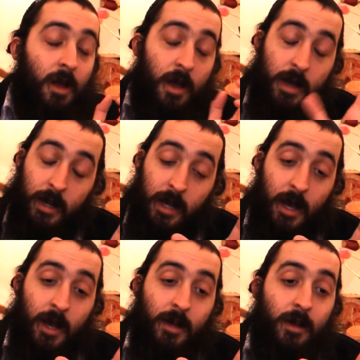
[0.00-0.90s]
And
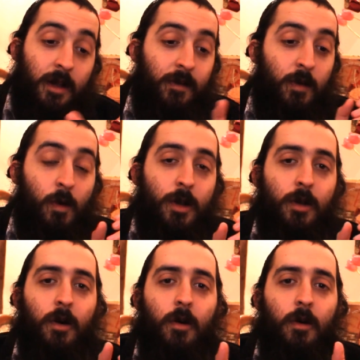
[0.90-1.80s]
again, if you want
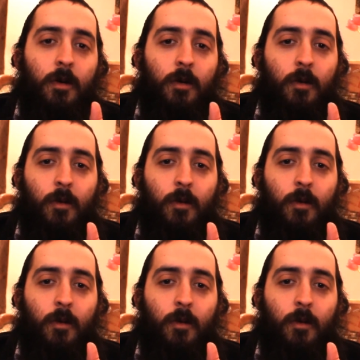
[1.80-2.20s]
to know